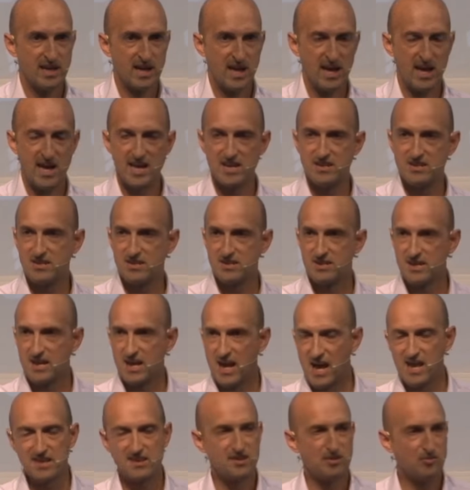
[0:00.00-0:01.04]
had,
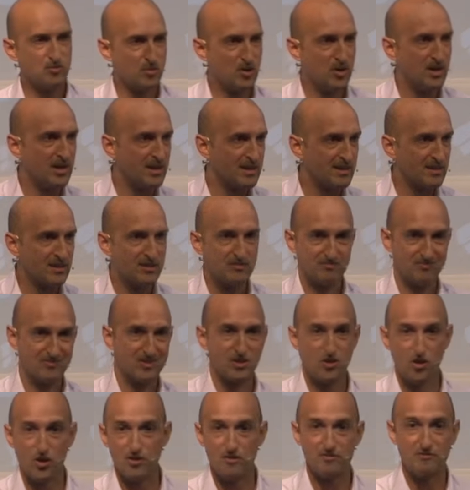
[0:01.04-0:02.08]
as it were,
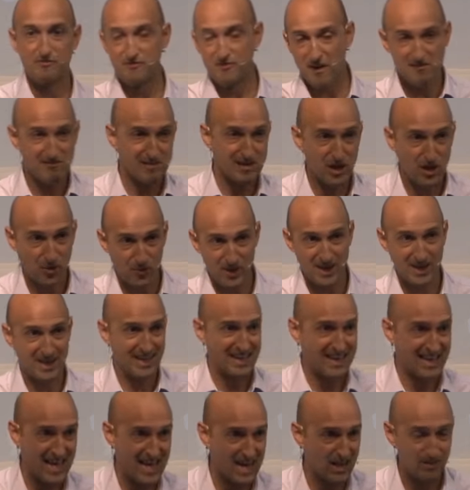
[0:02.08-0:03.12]
got very
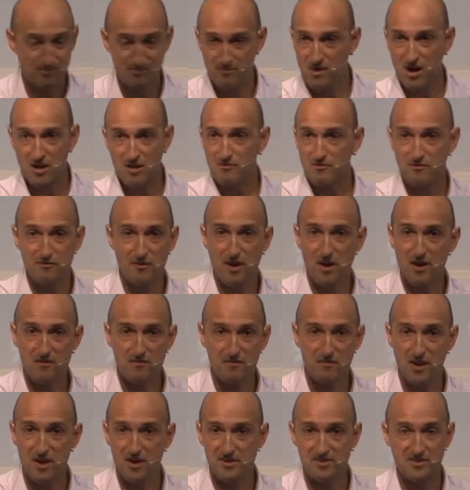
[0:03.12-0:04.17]
quickly ill, far
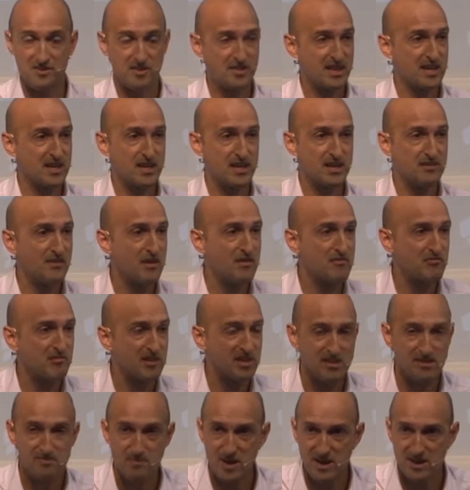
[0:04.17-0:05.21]
faster than they could have ever
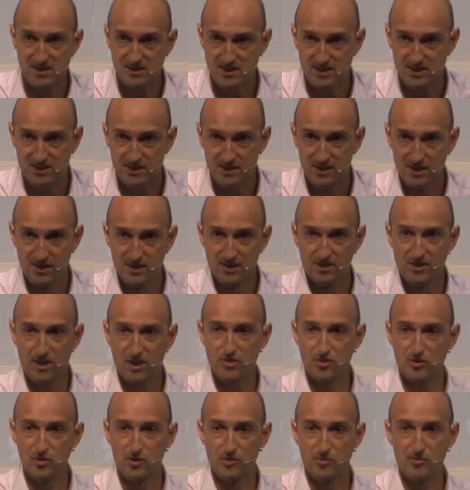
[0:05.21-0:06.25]
expected. They
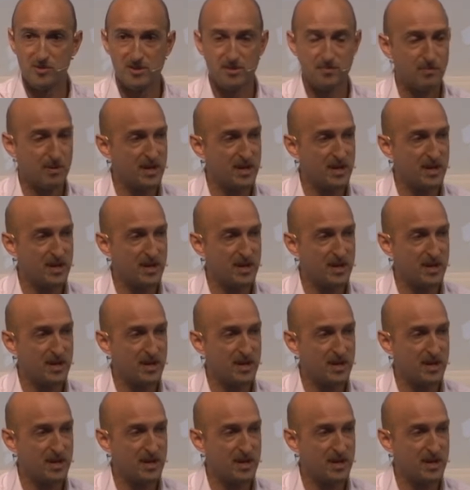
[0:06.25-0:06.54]
thought it was the